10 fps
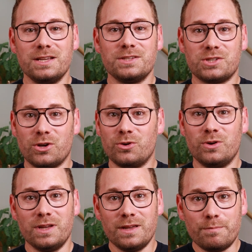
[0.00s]

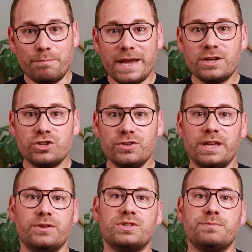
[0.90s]
So make sure
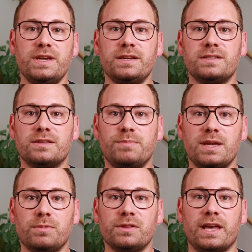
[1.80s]
that you speak to the
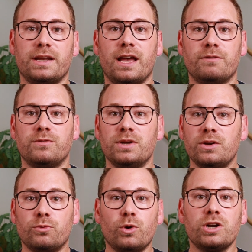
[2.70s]
people that have
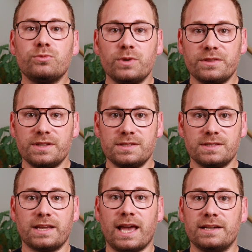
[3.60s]
worked with
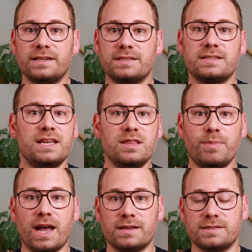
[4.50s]
these candidates in the
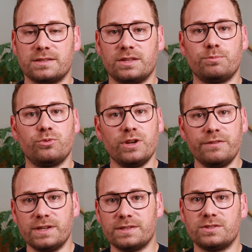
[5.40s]
past, their
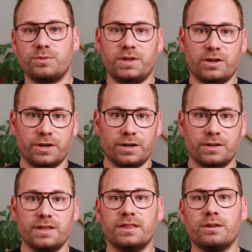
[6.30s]
previous
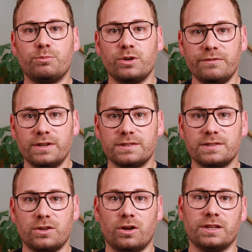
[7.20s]
superior, their previous
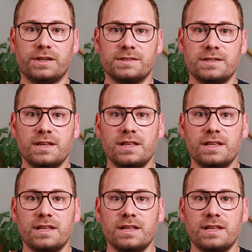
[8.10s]
colleagues,